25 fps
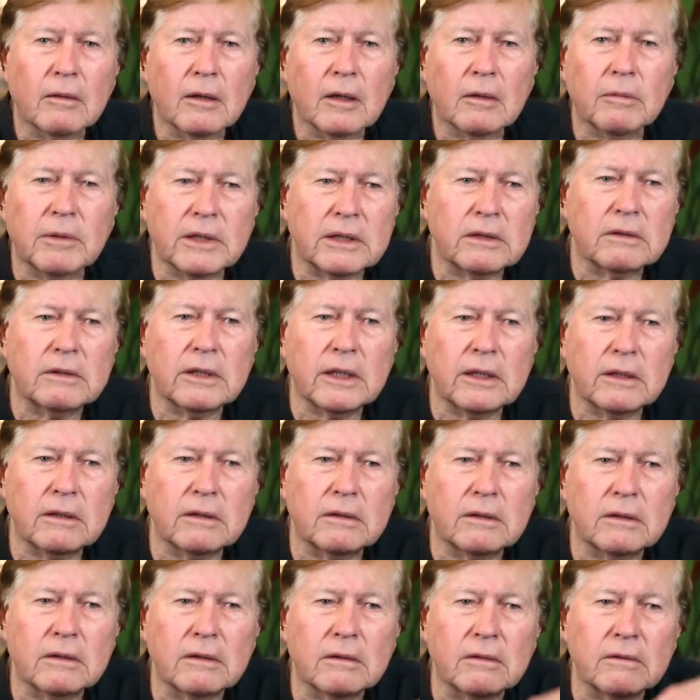But
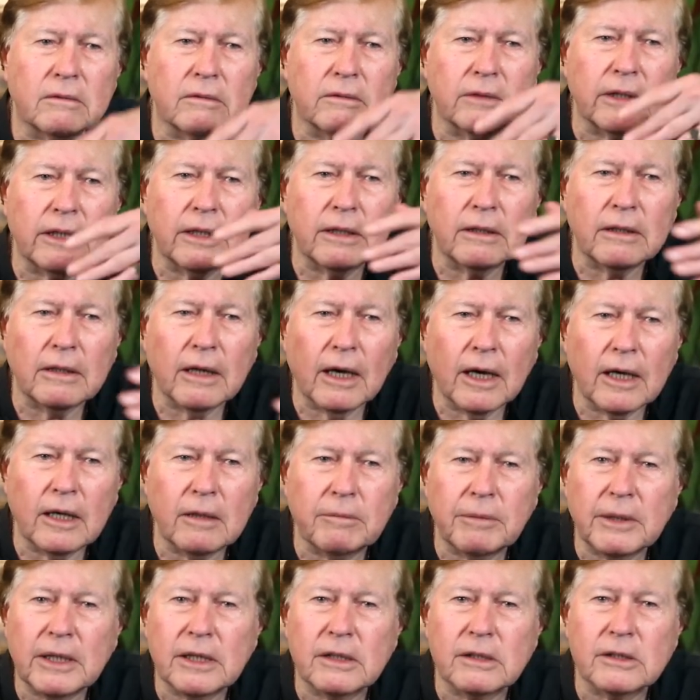did the
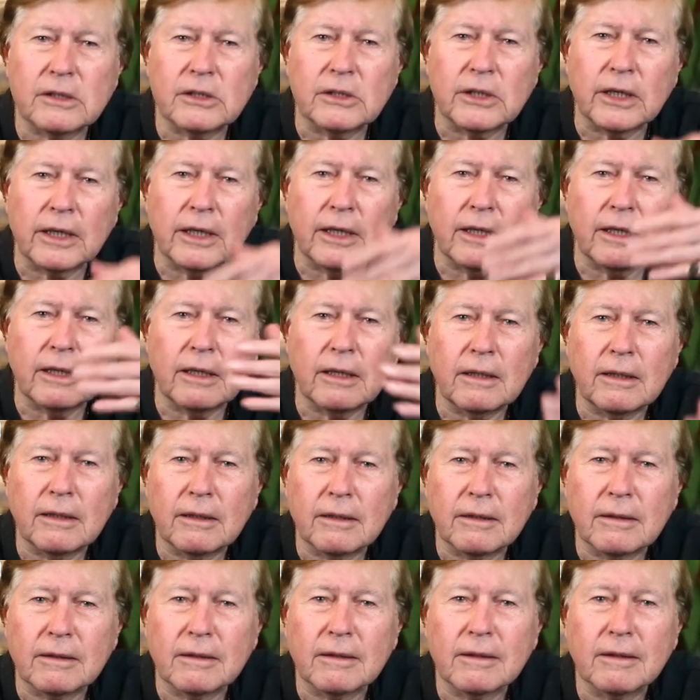ABC
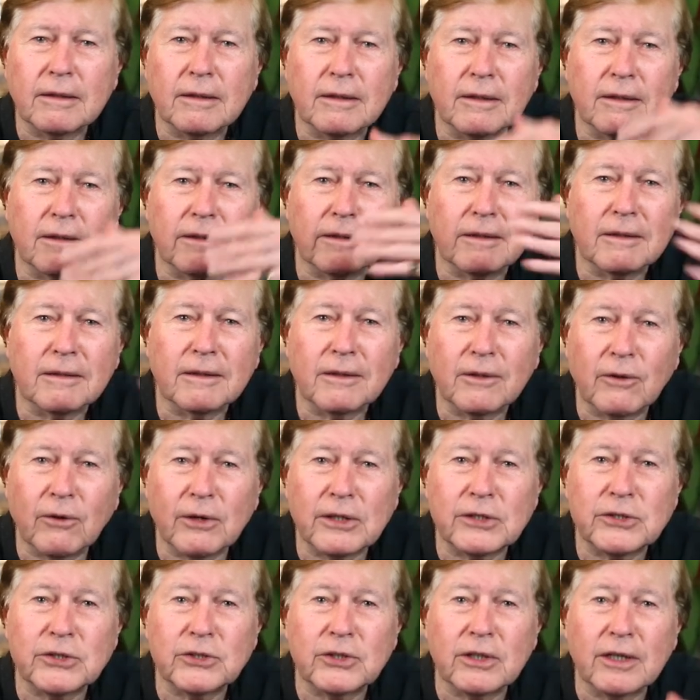
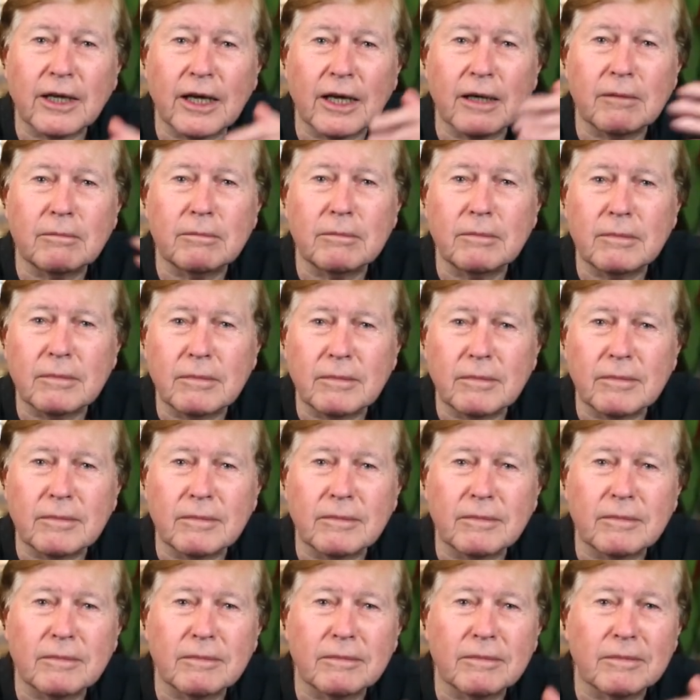question
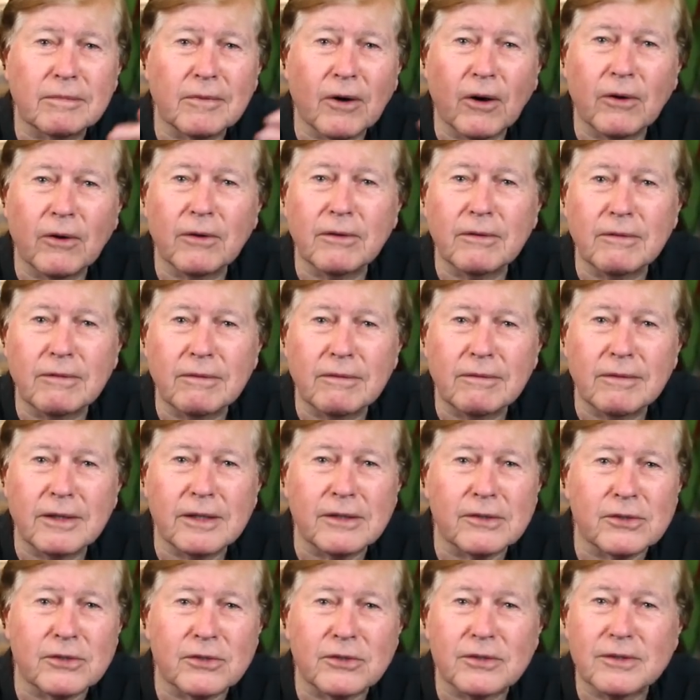him on
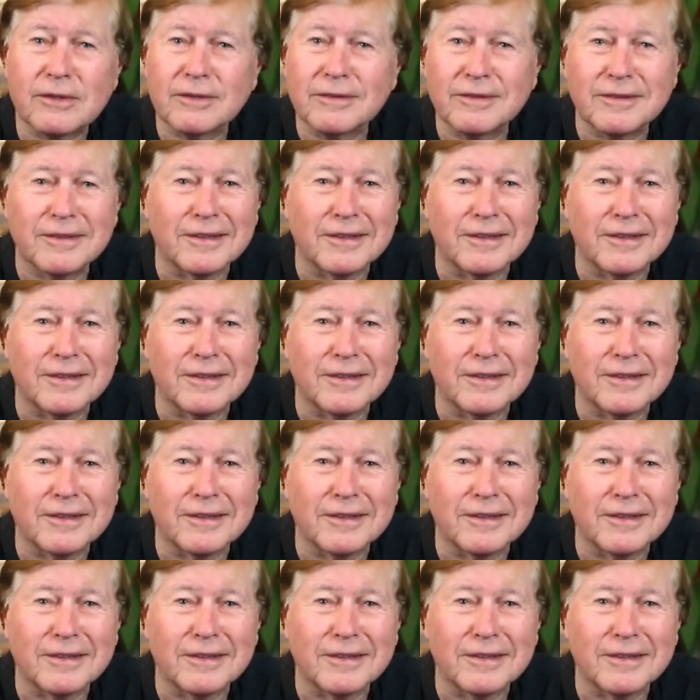this?